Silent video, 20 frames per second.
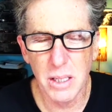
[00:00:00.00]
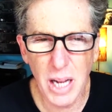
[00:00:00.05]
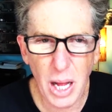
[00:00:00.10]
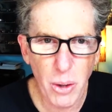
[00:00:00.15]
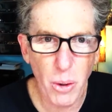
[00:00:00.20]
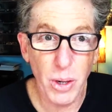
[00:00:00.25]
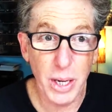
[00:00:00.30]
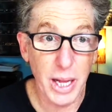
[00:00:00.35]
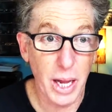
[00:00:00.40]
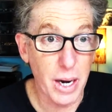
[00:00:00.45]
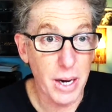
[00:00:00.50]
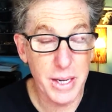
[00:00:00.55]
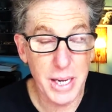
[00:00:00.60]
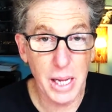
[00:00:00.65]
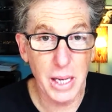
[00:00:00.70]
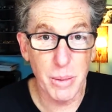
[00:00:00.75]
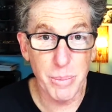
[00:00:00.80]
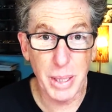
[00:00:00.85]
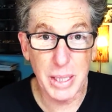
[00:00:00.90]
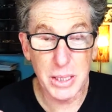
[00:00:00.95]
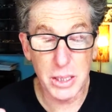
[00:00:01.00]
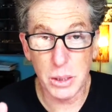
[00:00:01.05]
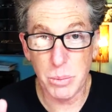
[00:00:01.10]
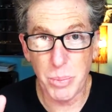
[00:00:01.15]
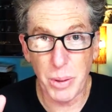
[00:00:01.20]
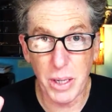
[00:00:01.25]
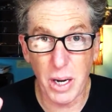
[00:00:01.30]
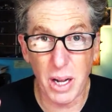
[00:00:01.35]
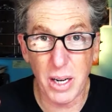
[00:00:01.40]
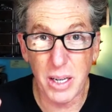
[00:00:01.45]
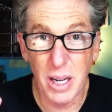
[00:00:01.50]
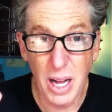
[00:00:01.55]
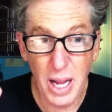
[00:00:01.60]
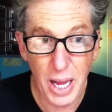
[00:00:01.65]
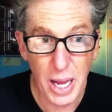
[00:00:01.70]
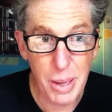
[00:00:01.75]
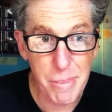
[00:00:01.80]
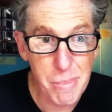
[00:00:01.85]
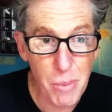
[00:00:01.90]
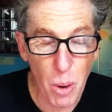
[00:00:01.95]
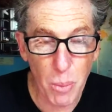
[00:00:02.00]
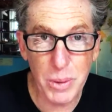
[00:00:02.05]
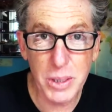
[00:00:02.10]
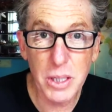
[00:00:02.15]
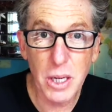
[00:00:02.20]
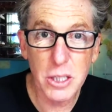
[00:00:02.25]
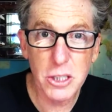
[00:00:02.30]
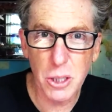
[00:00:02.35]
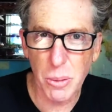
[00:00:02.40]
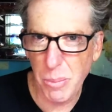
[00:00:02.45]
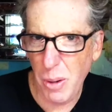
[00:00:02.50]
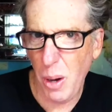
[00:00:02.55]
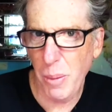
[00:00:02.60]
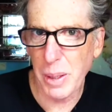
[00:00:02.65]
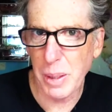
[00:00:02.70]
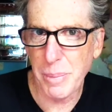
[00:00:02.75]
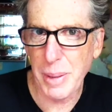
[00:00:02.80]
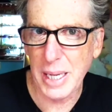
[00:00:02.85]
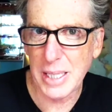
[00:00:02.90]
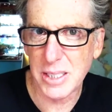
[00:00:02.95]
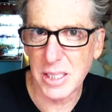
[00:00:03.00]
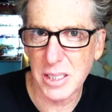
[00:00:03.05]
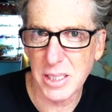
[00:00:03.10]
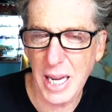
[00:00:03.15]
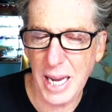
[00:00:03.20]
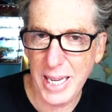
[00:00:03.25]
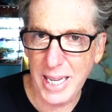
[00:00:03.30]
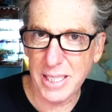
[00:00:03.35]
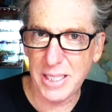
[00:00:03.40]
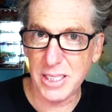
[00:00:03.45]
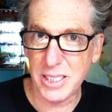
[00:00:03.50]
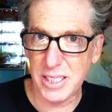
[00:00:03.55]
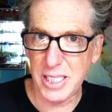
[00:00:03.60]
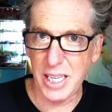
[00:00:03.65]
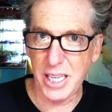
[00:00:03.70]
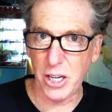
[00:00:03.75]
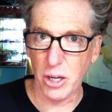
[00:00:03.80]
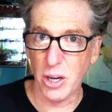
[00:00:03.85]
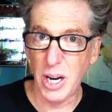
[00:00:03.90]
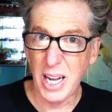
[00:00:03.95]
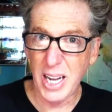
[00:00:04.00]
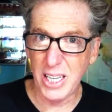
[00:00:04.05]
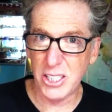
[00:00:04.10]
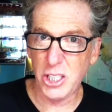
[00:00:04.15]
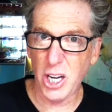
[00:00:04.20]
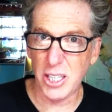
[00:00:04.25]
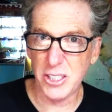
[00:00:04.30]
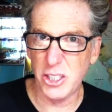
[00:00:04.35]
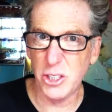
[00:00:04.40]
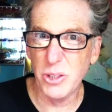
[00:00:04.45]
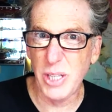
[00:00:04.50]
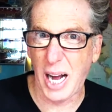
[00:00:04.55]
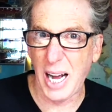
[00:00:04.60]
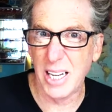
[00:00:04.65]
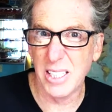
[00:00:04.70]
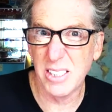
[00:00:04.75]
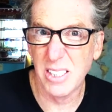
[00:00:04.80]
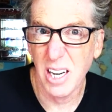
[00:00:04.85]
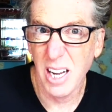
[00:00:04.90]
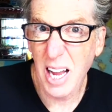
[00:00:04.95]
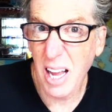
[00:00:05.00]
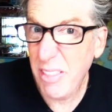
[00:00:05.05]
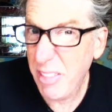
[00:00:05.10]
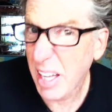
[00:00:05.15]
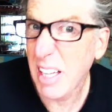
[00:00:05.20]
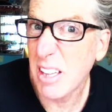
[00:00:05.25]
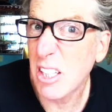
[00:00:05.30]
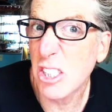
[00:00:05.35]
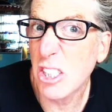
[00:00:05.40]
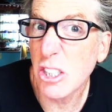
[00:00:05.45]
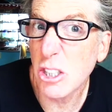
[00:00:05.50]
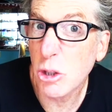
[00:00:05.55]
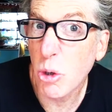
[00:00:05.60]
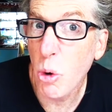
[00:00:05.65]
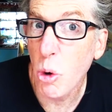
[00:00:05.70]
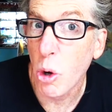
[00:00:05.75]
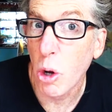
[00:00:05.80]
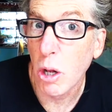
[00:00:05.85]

Not only on a daily basis, but on a moment-to-moment basis. I get to sit here and talk to you guys and think this is cool.